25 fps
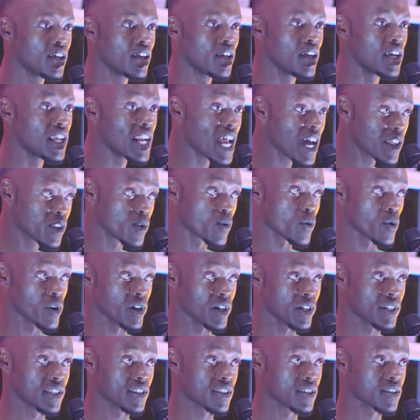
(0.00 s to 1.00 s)
In other
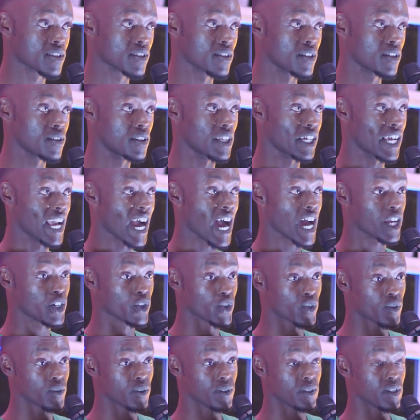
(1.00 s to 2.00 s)
words,
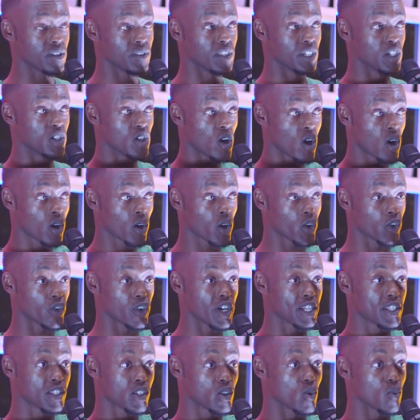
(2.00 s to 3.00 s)
the dog
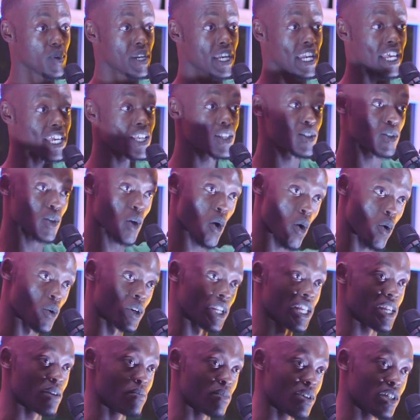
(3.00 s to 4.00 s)
creates you in his
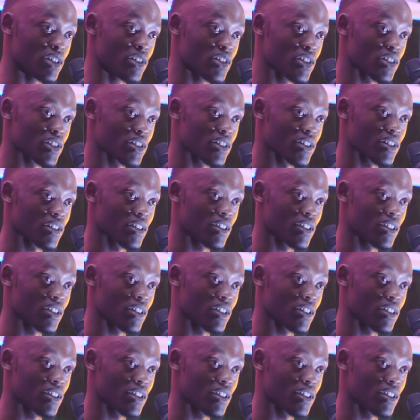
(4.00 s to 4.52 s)
own image.